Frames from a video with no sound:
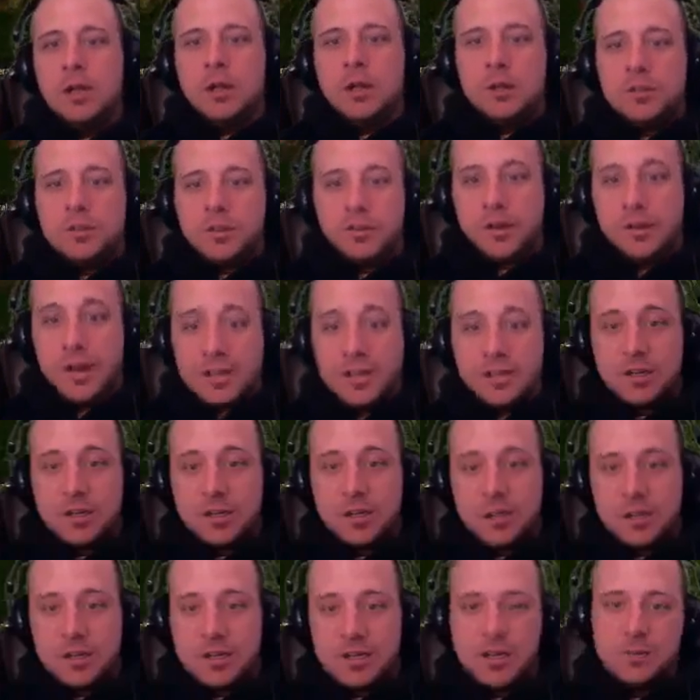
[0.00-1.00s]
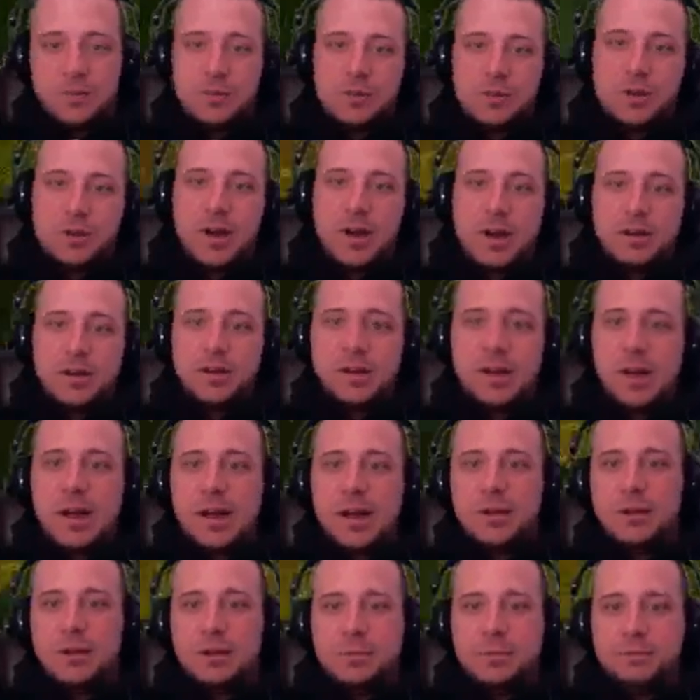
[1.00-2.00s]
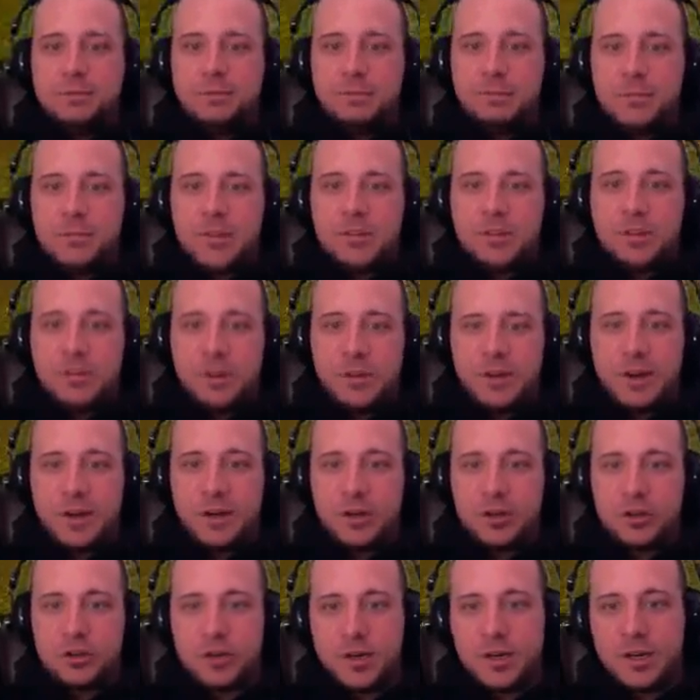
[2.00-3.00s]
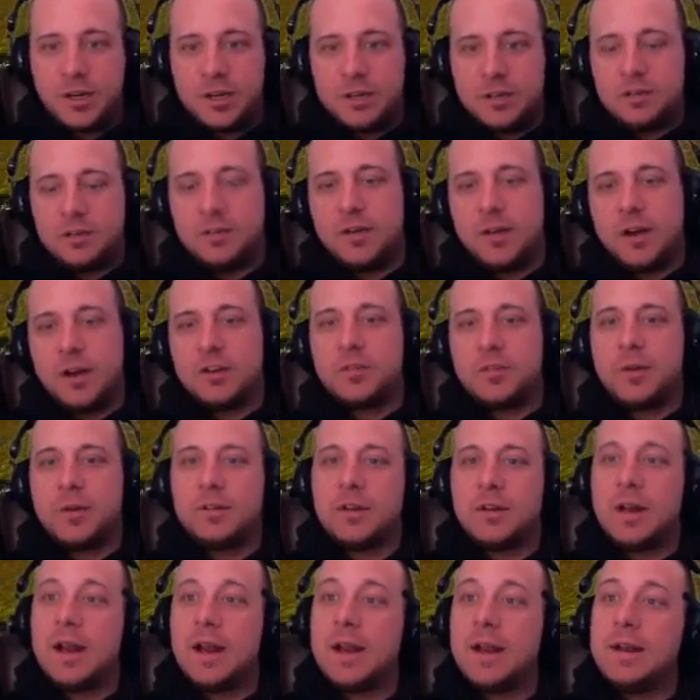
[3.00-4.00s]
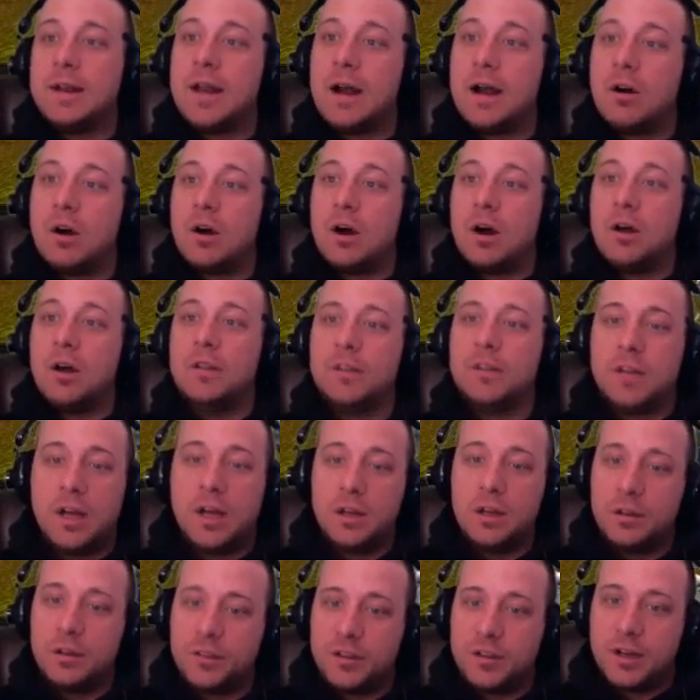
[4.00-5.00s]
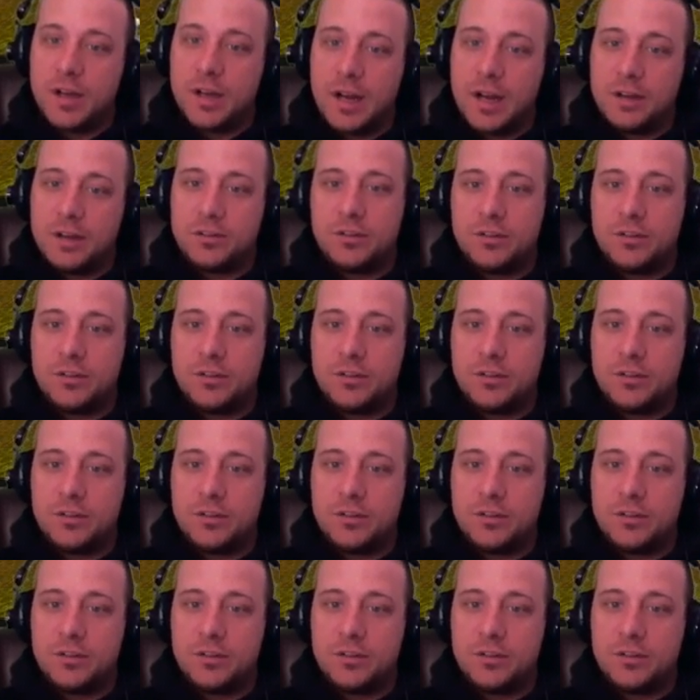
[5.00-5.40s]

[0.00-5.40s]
So that's how you keep track of that. So you've got your trinkets, you've got your spells. And now the other thing, guys,